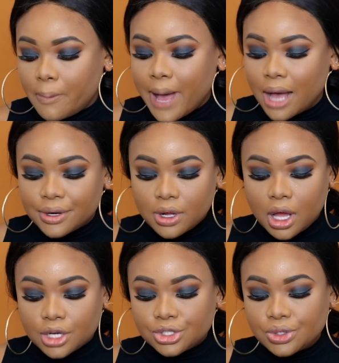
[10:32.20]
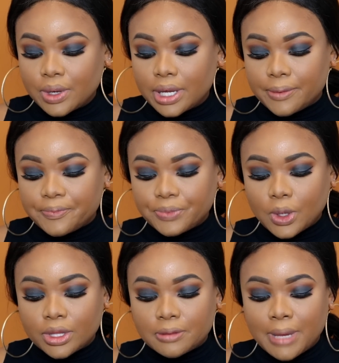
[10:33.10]
powder contour
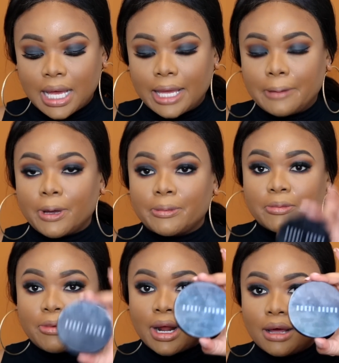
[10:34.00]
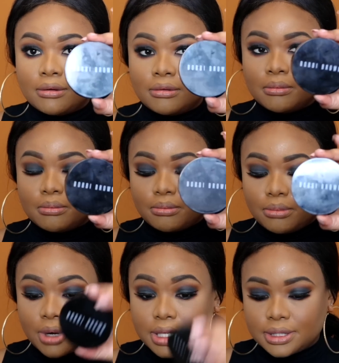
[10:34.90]
with my Bobbi Brown
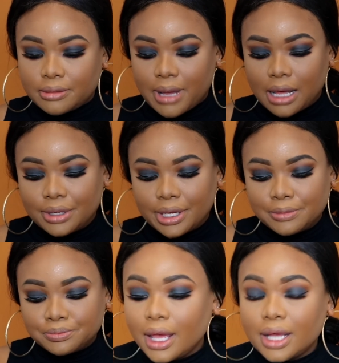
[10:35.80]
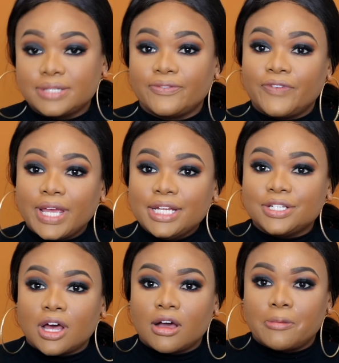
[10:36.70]
bronzing powder. It's a fairly
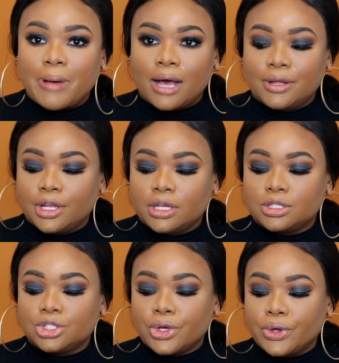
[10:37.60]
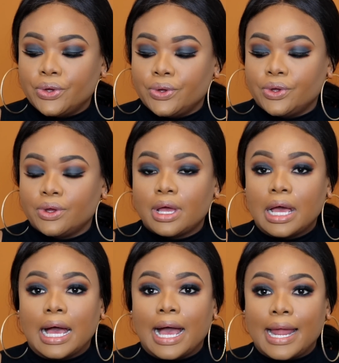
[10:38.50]
dark powder, so
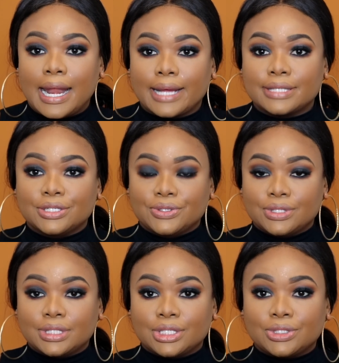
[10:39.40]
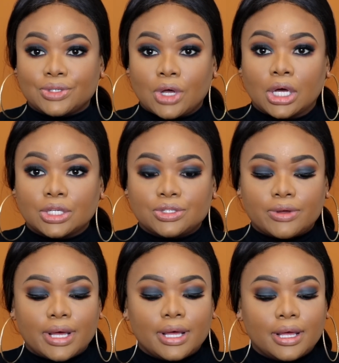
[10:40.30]
I like to use this to
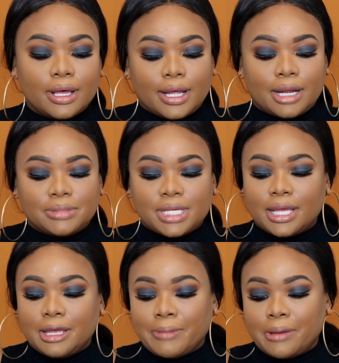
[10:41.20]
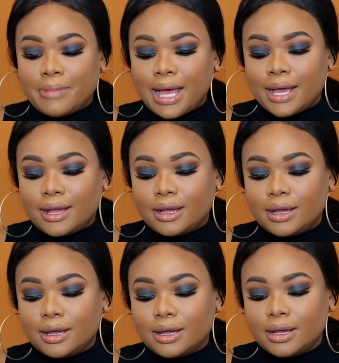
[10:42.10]
contour. And I'm taking my MAC
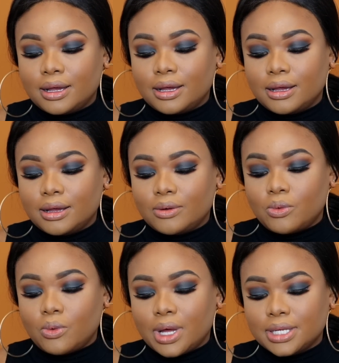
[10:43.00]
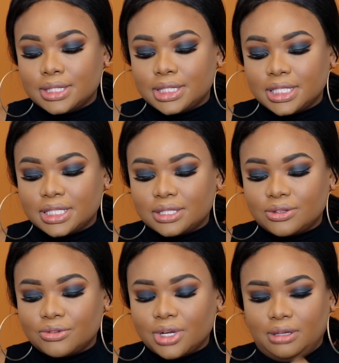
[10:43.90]

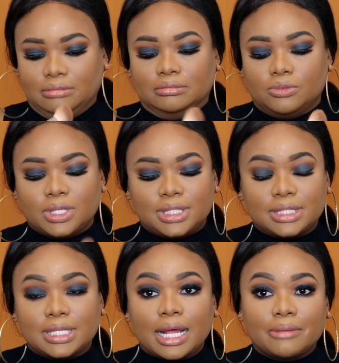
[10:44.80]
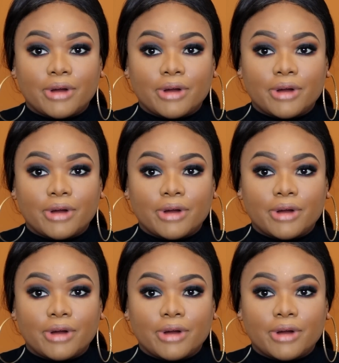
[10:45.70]
169